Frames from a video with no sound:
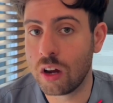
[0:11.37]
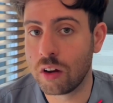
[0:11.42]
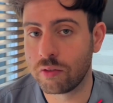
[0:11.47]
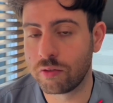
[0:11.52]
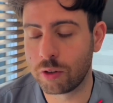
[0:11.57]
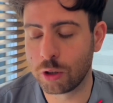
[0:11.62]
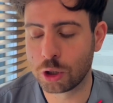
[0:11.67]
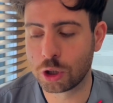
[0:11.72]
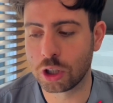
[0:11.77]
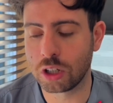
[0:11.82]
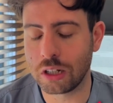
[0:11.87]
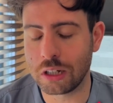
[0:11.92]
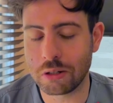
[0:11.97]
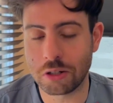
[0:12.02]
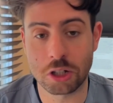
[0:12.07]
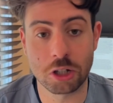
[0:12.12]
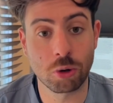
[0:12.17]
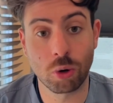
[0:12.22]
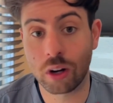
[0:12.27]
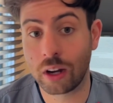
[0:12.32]
virtually
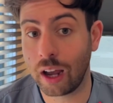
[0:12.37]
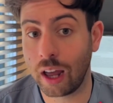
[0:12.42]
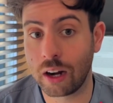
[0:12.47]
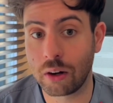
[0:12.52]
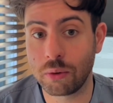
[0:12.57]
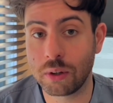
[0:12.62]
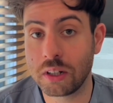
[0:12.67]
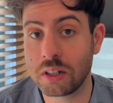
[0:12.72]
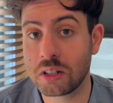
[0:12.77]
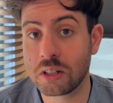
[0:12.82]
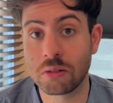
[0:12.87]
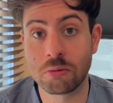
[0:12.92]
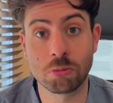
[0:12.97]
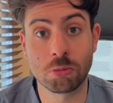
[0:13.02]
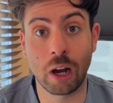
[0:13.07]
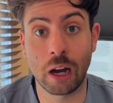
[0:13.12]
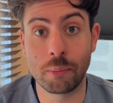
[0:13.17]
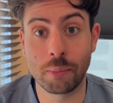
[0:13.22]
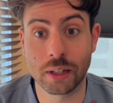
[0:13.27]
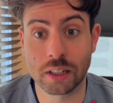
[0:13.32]
zero calories,
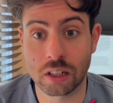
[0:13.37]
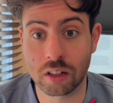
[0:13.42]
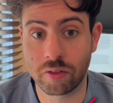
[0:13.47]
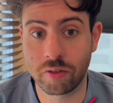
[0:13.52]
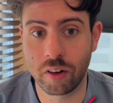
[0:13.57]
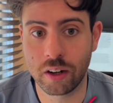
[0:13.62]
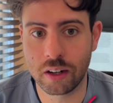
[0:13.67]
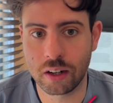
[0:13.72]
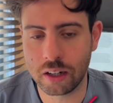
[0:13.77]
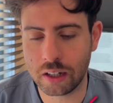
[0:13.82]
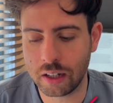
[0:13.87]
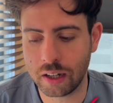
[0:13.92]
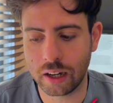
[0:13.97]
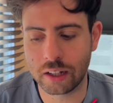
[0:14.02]
diabetic-friendly,